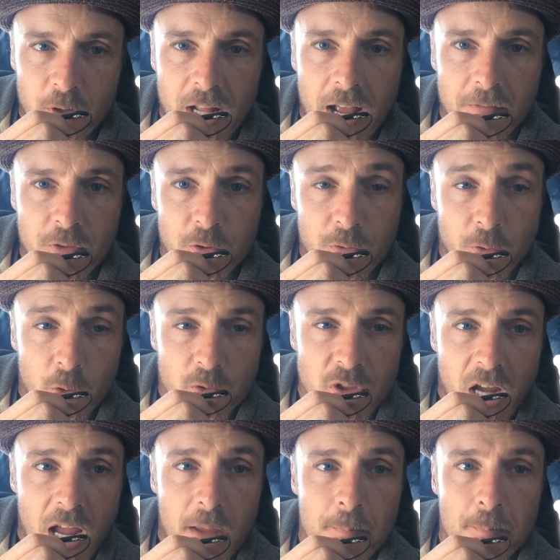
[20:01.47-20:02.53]
to have their soak
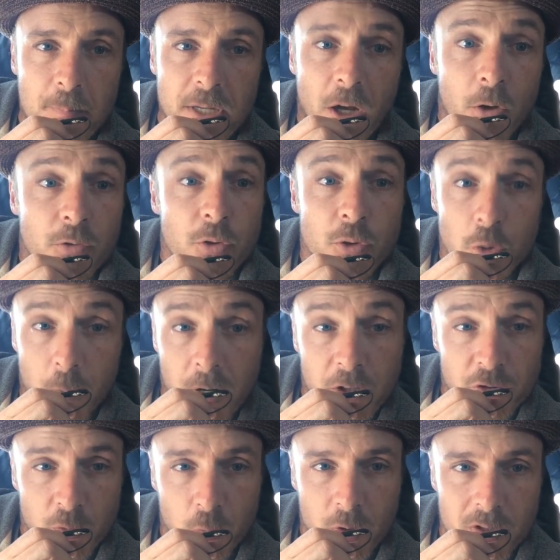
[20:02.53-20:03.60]
time be also
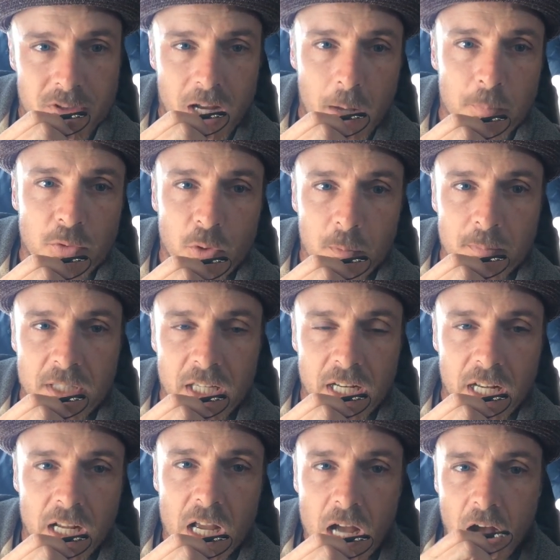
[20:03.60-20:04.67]
duration work time, so I'm
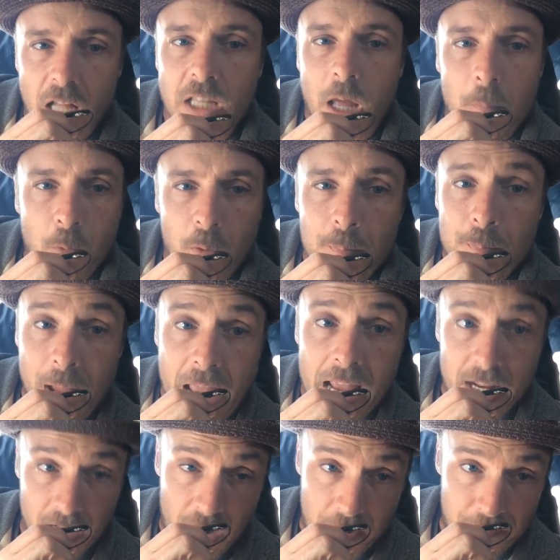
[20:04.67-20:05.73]
getting a lot more
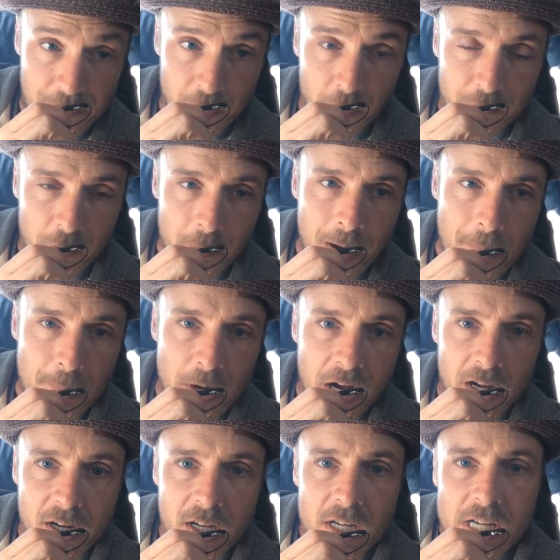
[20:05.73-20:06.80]
bang, I feel, for my
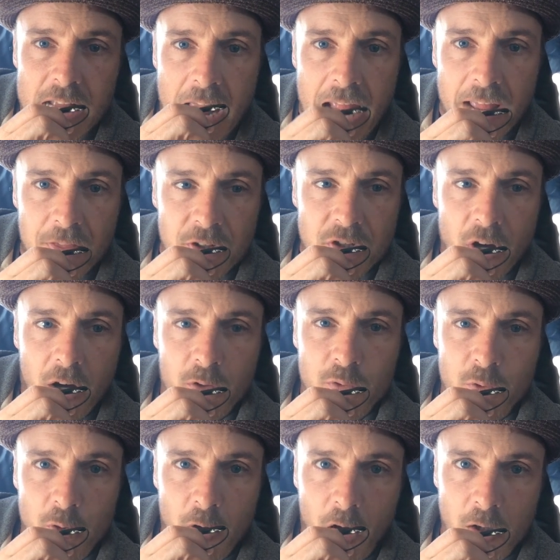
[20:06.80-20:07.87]
buck, and the dogs
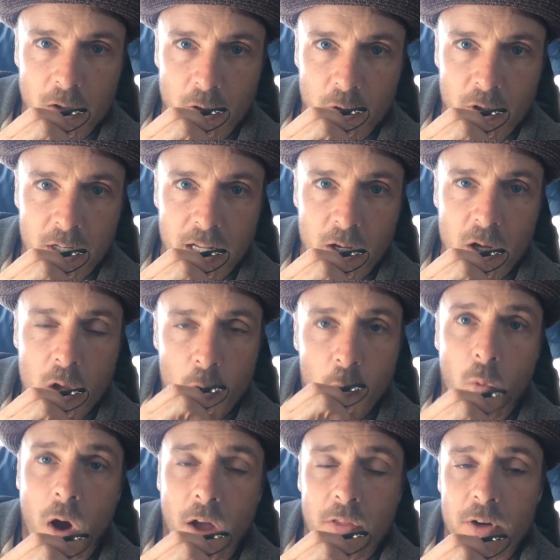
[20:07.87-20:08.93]
are learning
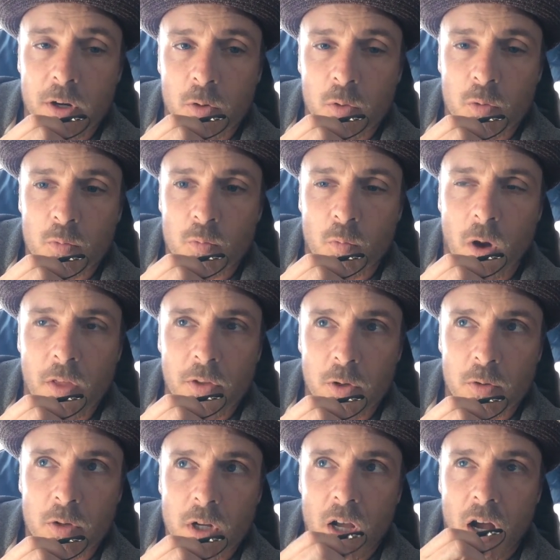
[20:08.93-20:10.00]
while they're
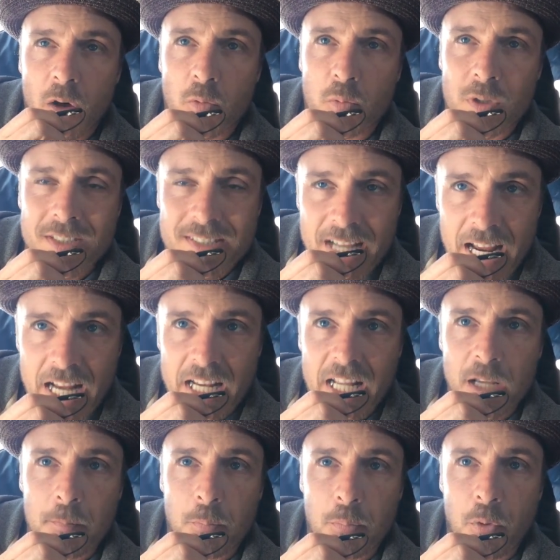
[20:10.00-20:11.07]

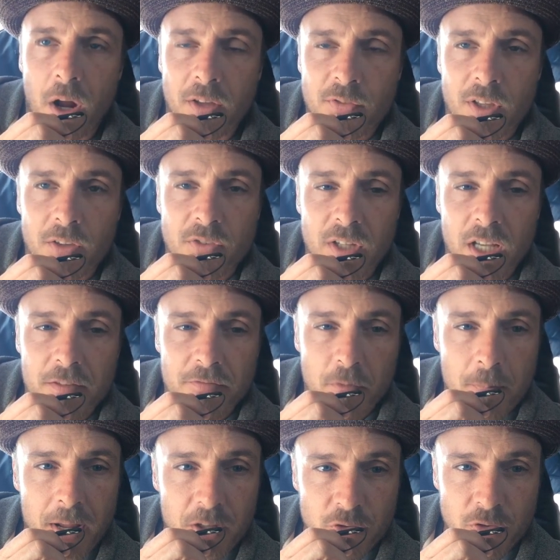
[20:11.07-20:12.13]
retaining and processing
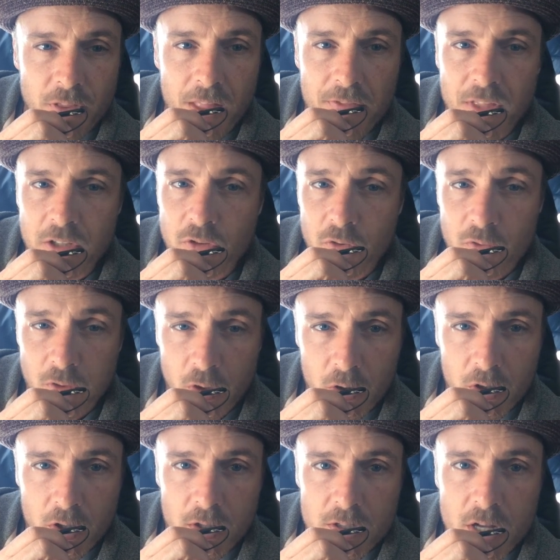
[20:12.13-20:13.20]
information that they just
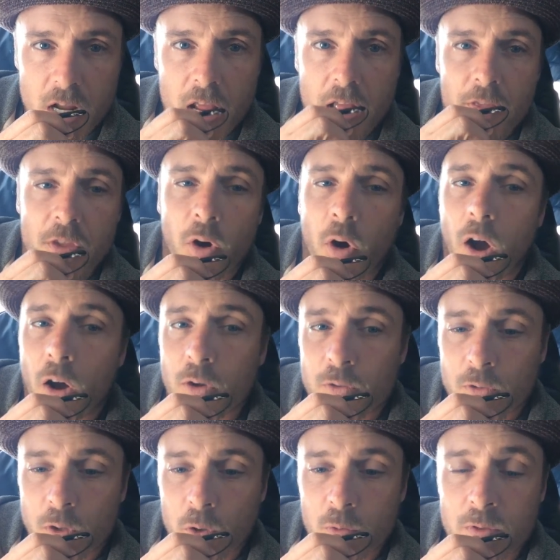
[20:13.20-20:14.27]
learned. They're
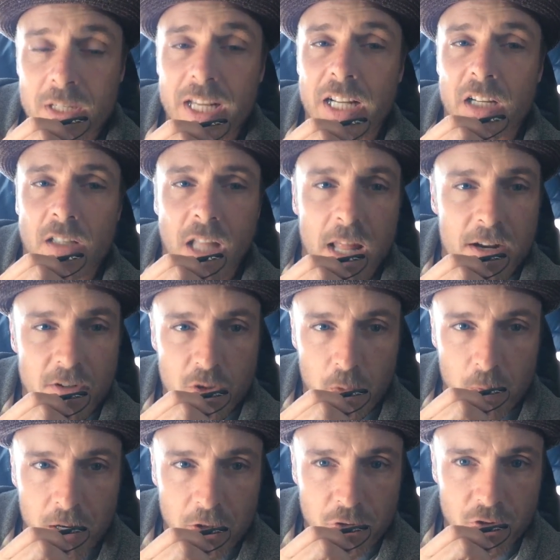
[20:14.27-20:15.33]
also getting a lot of
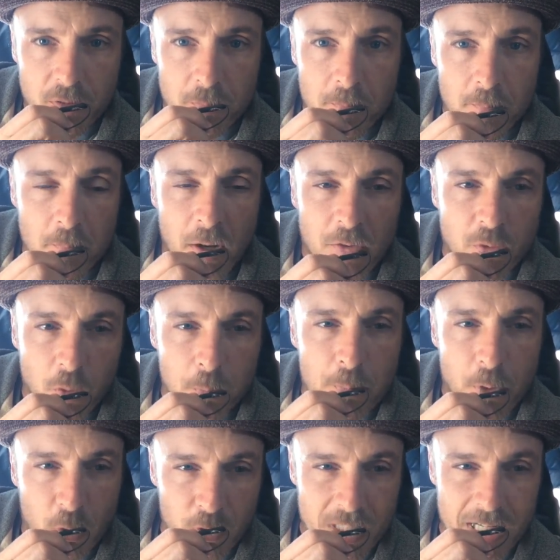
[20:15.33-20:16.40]
duration muscle
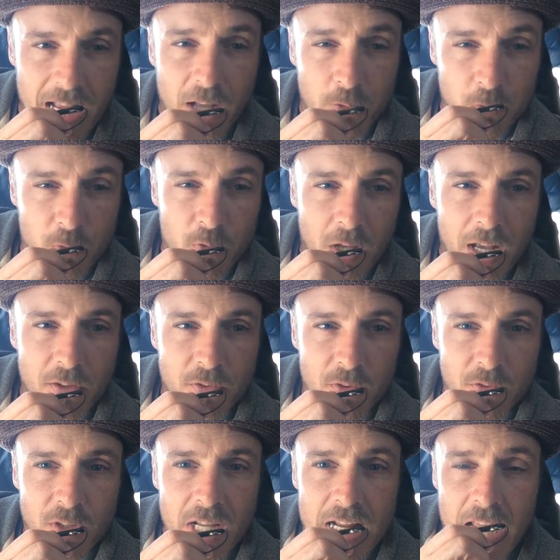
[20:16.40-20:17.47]
building
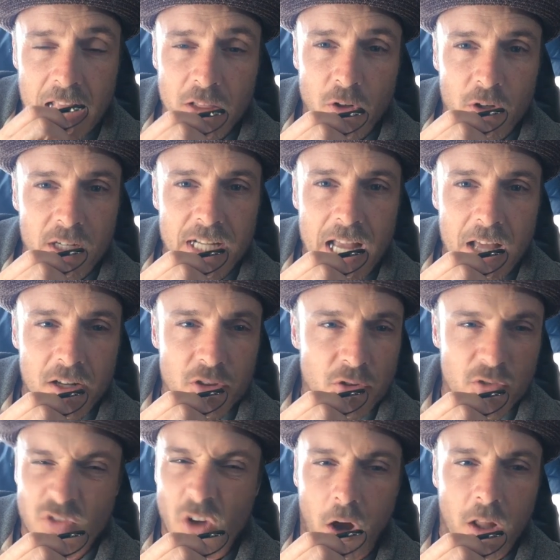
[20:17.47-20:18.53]
exercises and learning how to
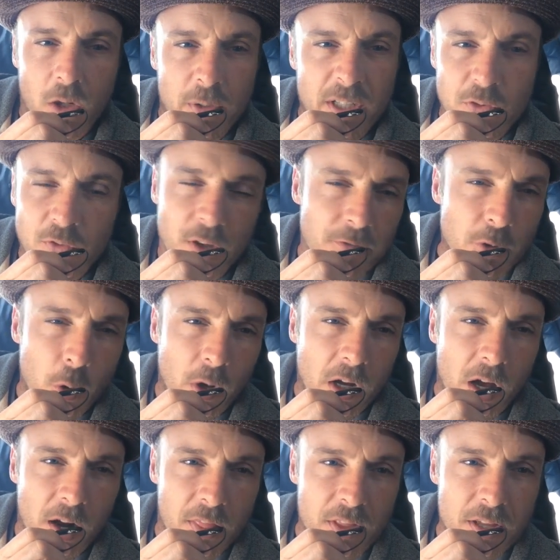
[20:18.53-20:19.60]
just tolerate stuff going
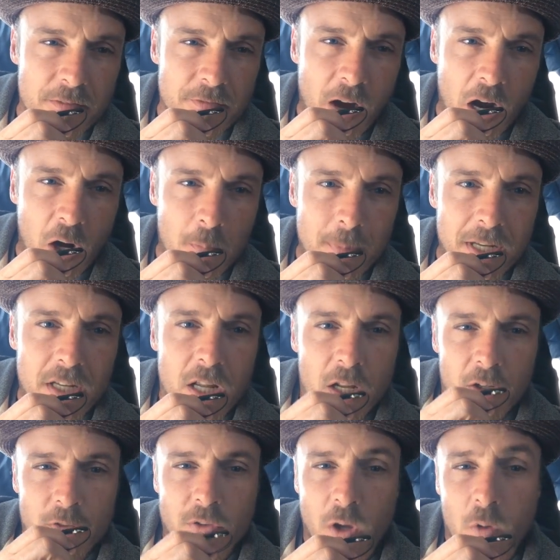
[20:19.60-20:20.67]
on in the environment.
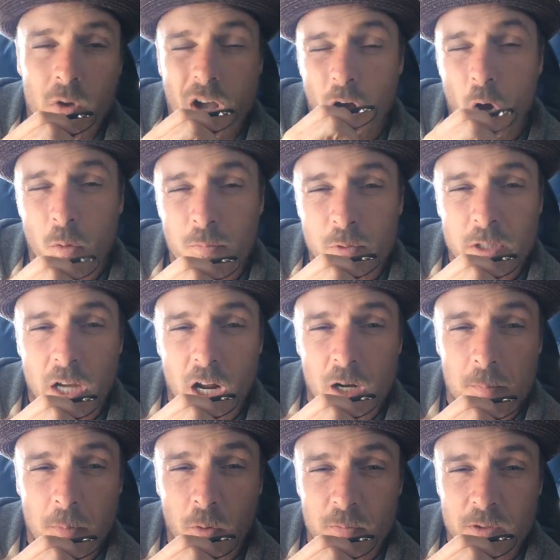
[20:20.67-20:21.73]
So hopefully,
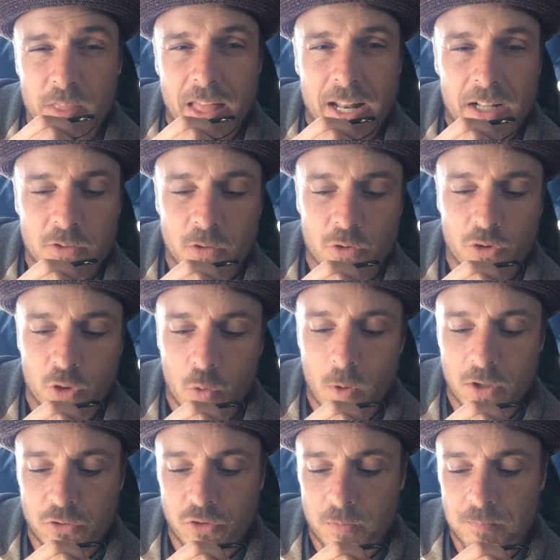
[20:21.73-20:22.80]
Artem, hopefully that answers your
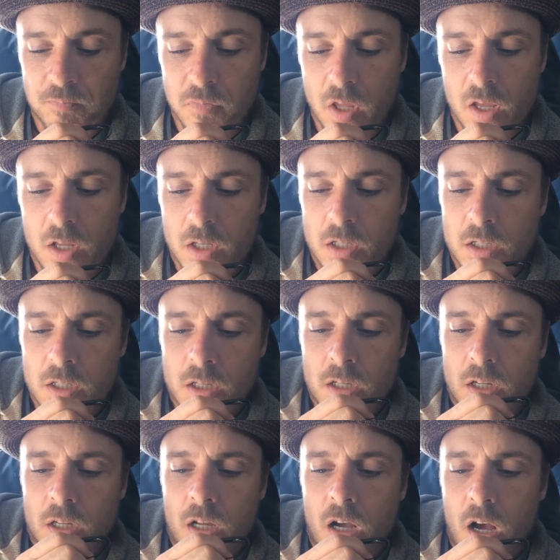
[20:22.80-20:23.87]
question.
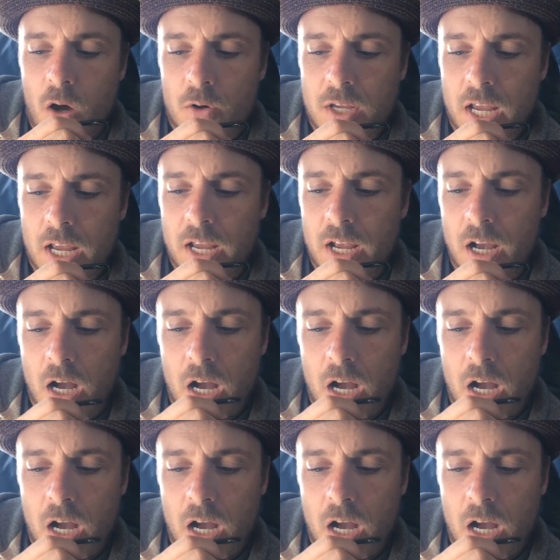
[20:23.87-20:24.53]
Okay,